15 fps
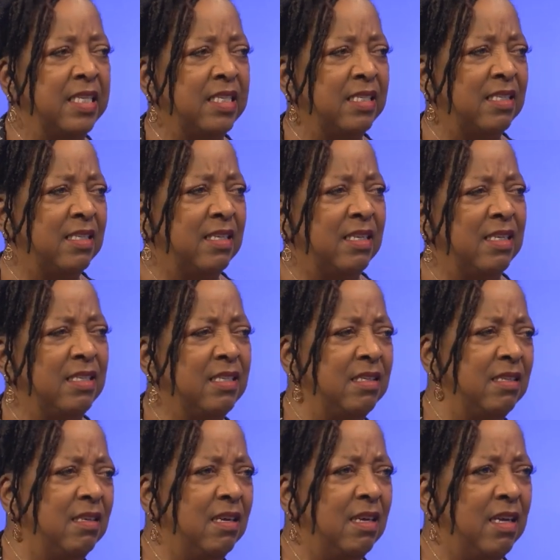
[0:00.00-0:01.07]
It's,
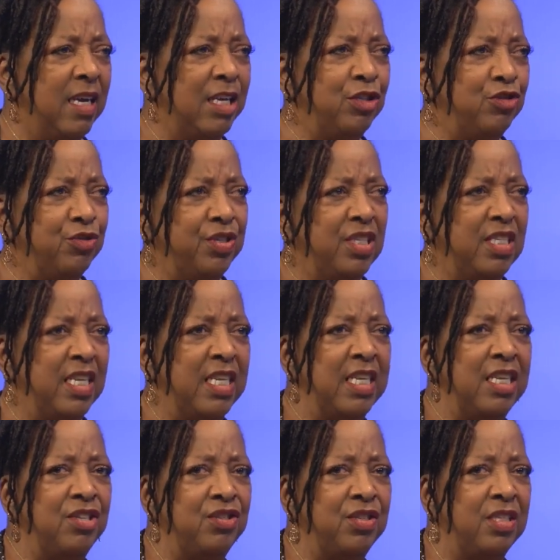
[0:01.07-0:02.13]
it's interesting
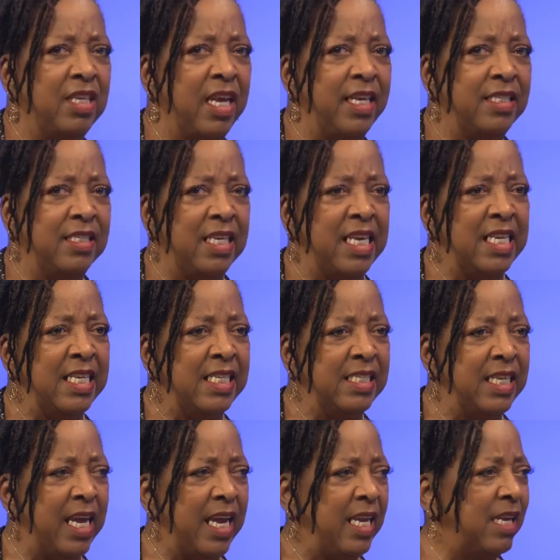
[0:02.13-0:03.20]
that you say it's
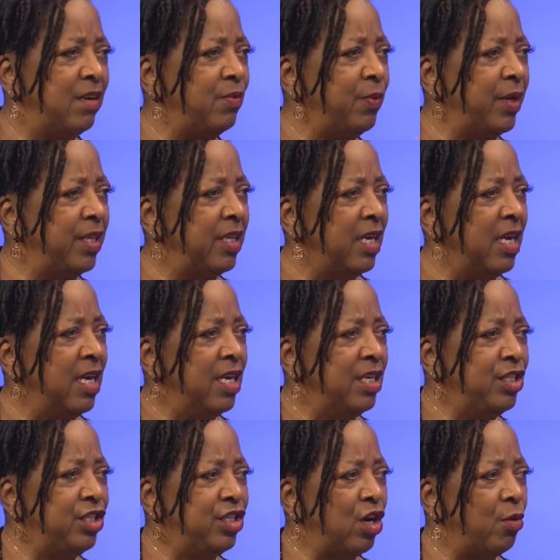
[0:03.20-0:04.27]
inundated with
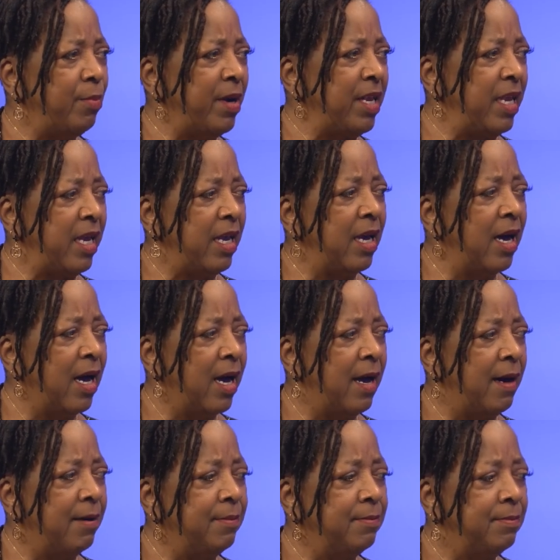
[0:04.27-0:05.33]
so many
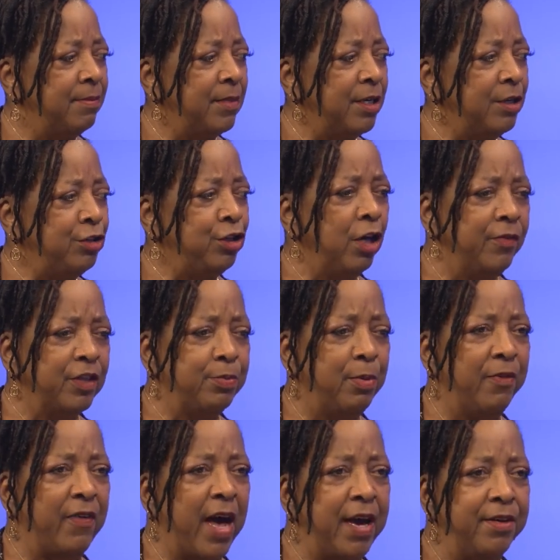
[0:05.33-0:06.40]
uh, service
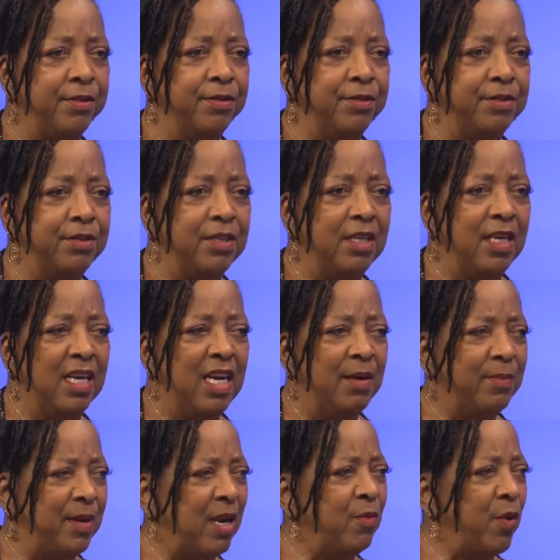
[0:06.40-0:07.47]
providers,
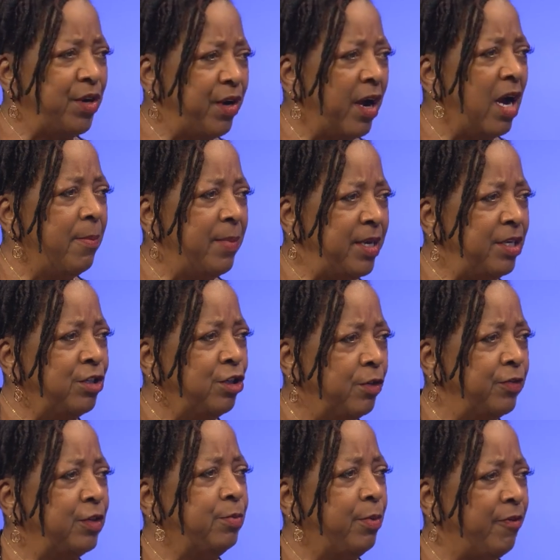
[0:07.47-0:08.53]
but I wonder how many
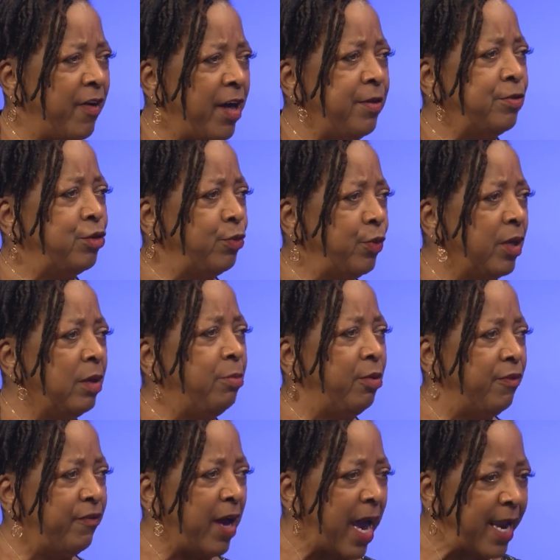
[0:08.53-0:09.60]
service providers are really
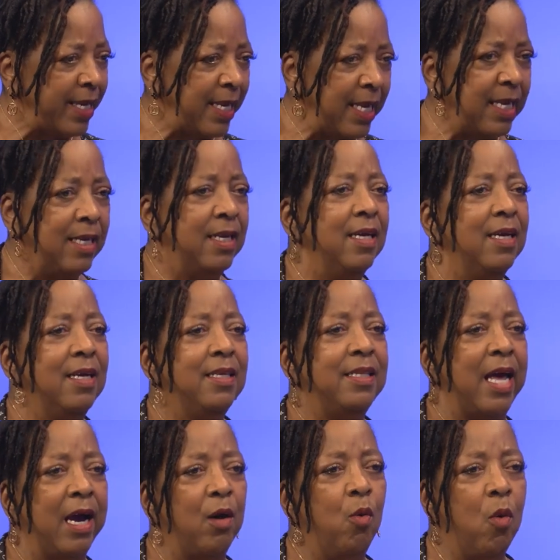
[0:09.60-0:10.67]
providing
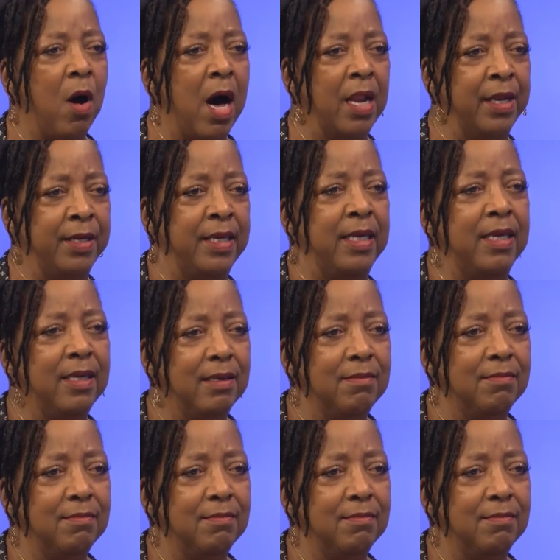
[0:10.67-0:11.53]
that quality